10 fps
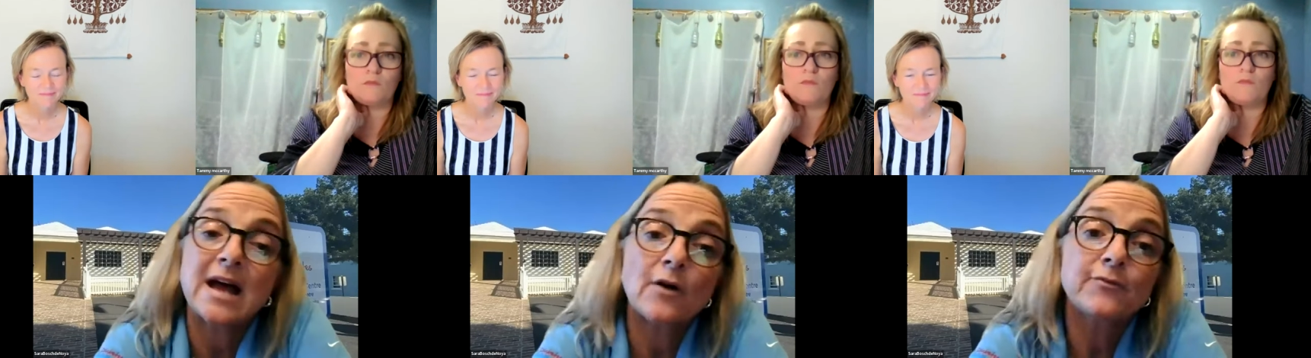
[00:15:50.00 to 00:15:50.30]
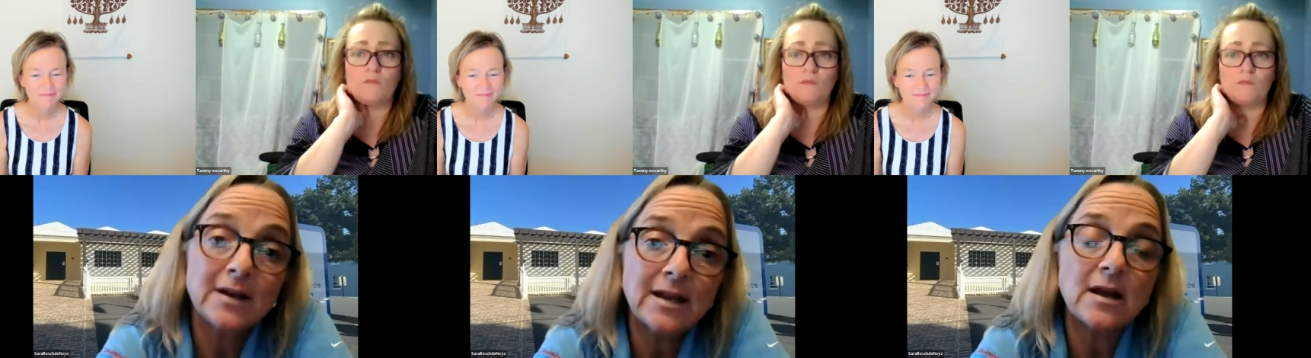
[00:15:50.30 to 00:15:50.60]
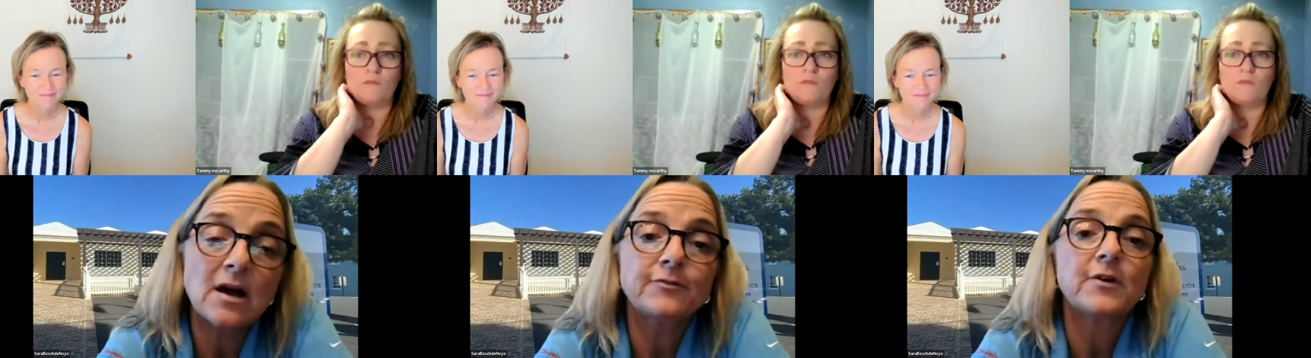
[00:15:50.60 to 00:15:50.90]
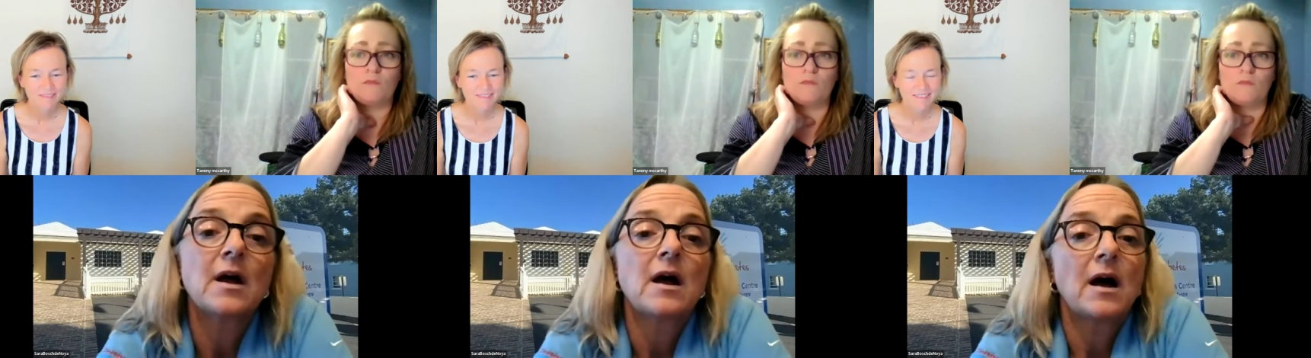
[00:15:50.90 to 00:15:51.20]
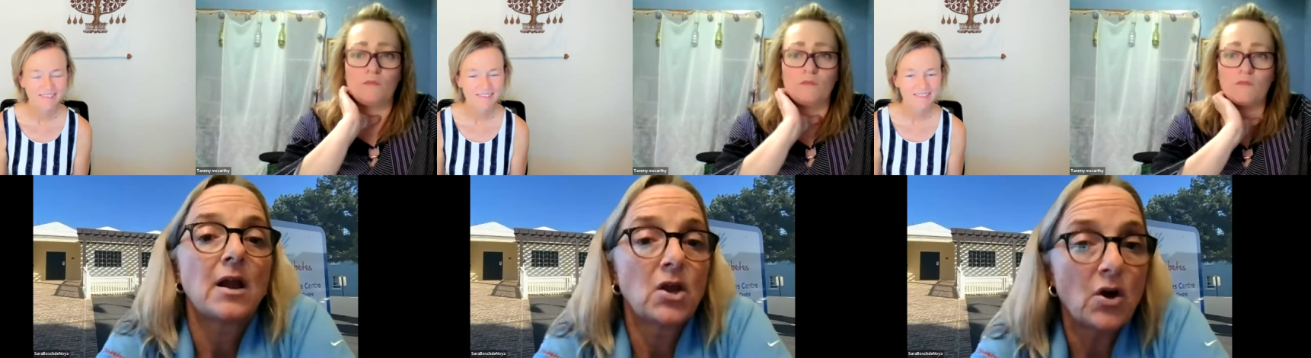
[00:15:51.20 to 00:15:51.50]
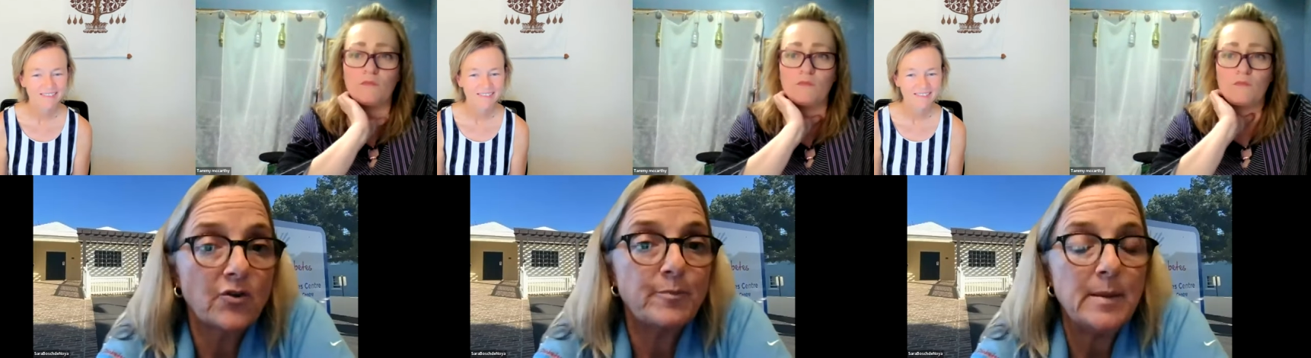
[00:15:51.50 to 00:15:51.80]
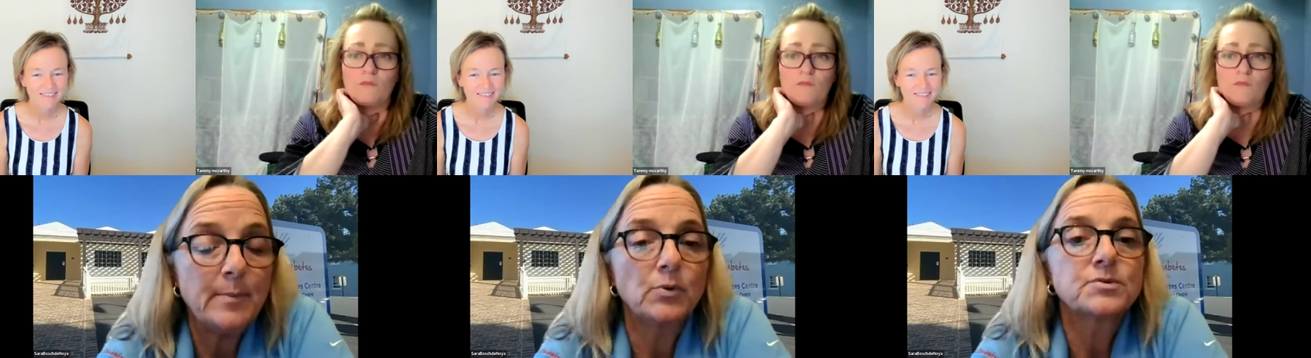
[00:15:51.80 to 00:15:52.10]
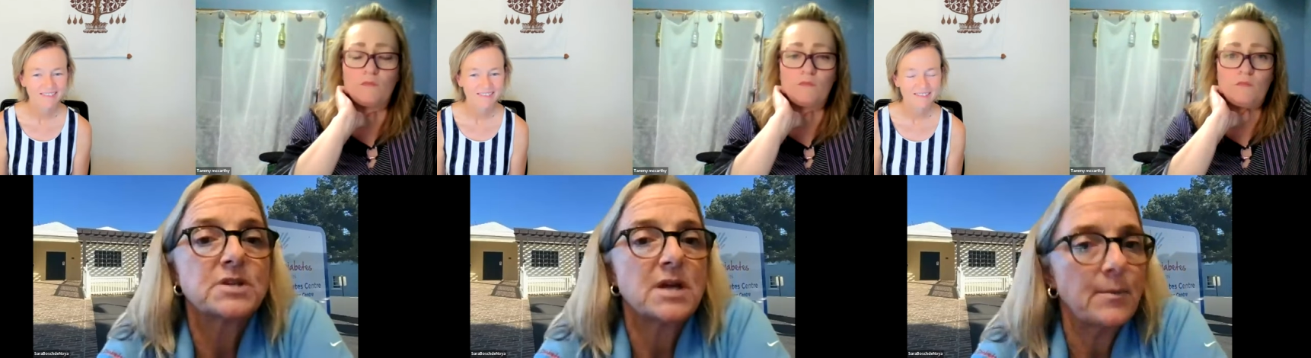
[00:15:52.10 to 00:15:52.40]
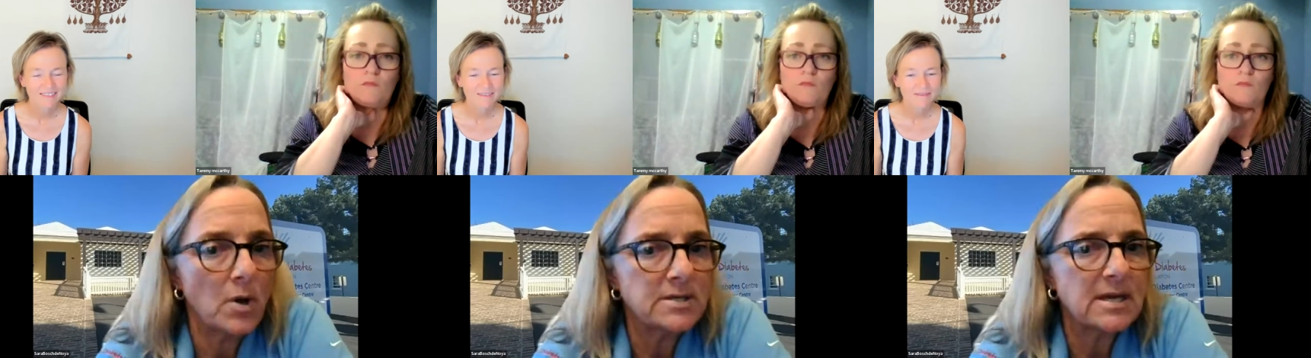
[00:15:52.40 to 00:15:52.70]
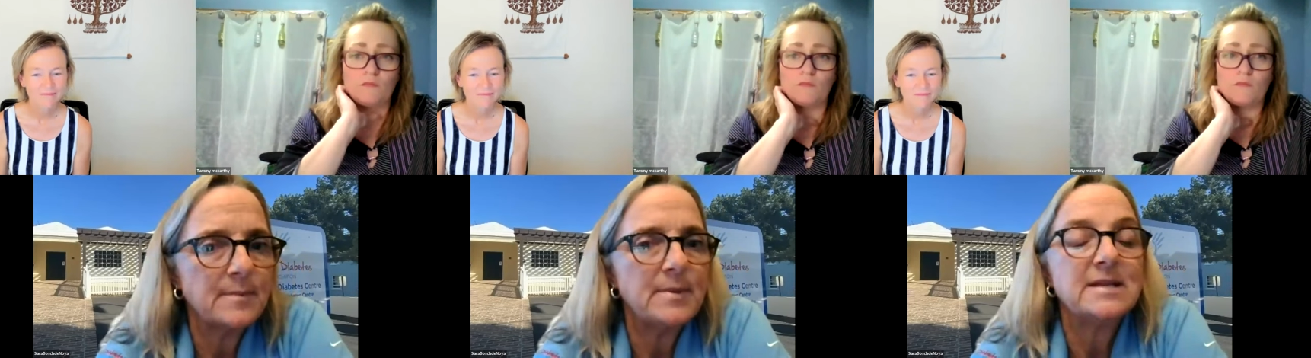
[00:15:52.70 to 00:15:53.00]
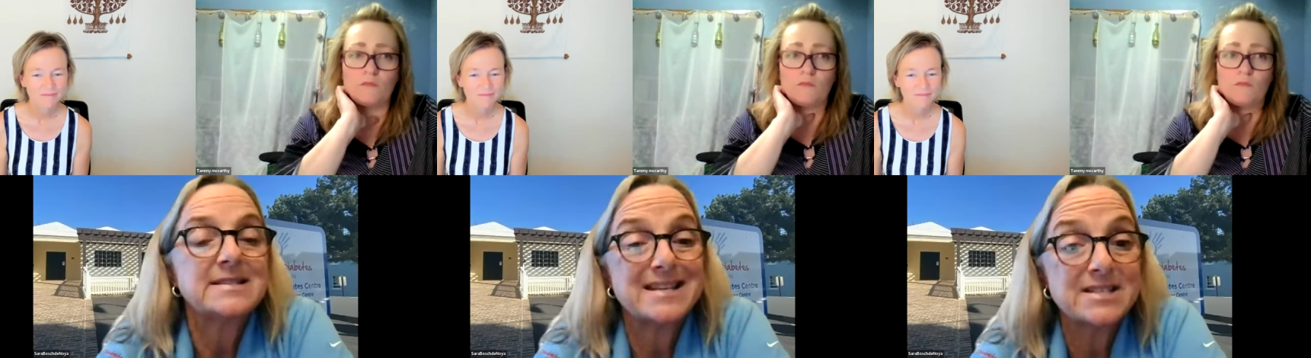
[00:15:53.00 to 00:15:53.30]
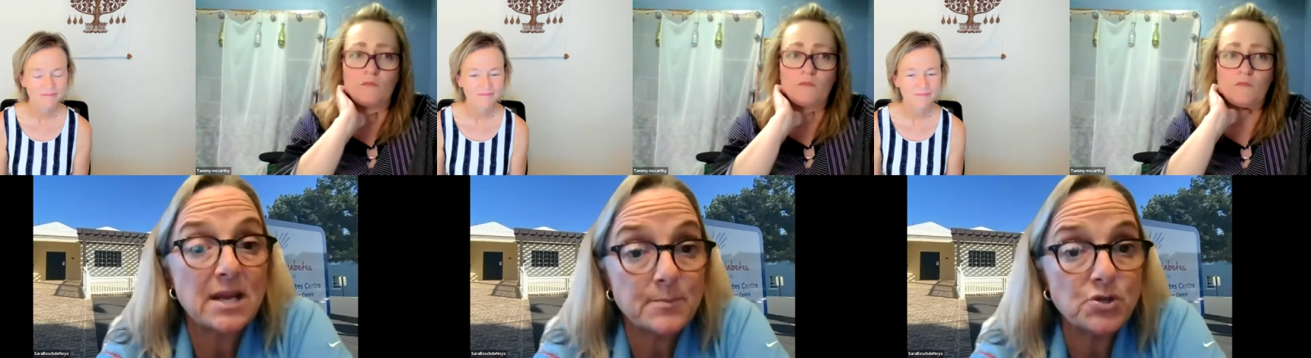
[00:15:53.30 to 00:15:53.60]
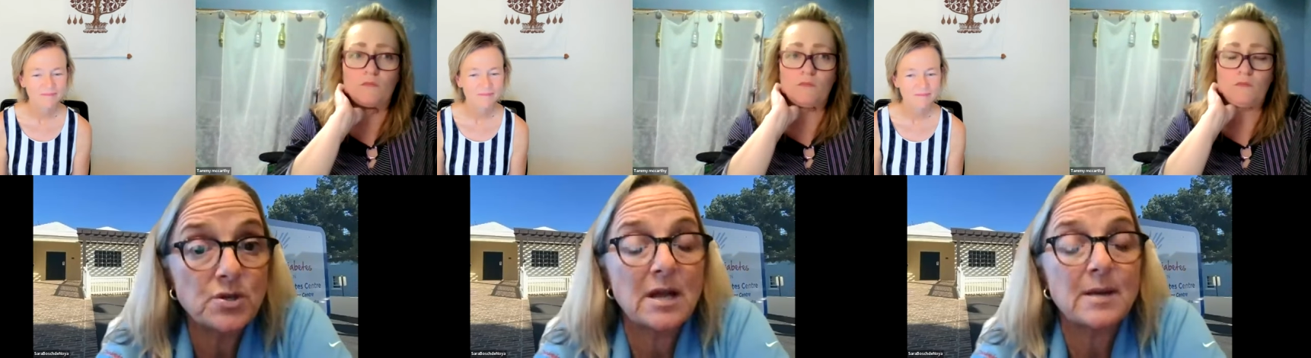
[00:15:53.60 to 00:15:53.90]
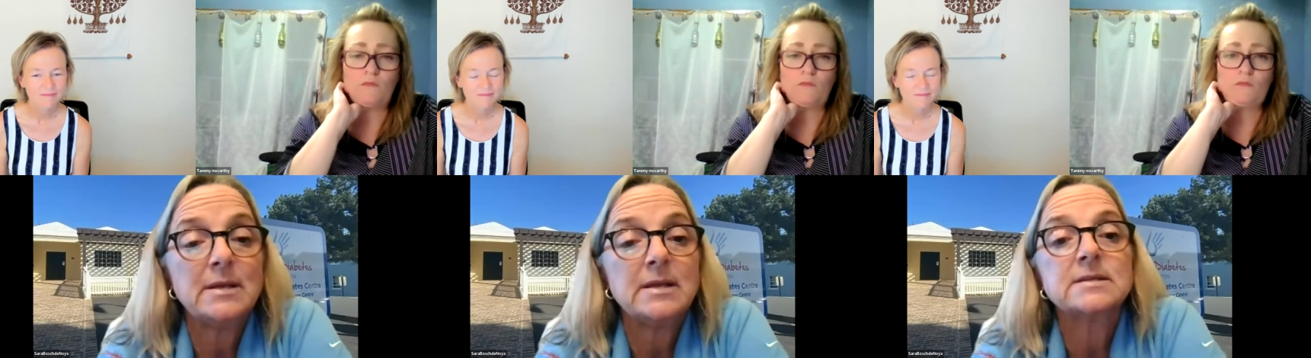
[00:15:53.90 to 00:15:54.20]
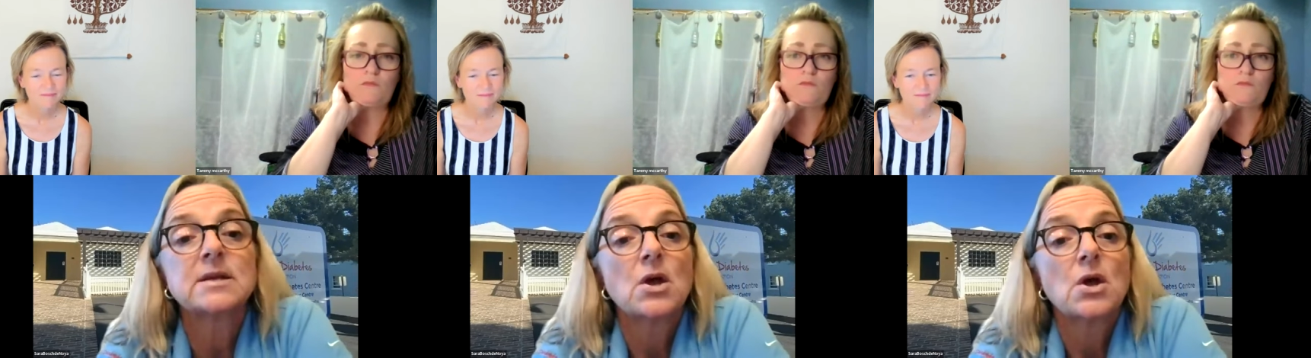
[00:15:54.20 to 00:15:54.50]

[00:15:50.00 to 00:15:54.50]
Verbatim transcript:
Speaker 1: Now, funnily enough, a lot of people, type 1 diabetes and type 2 diabetes,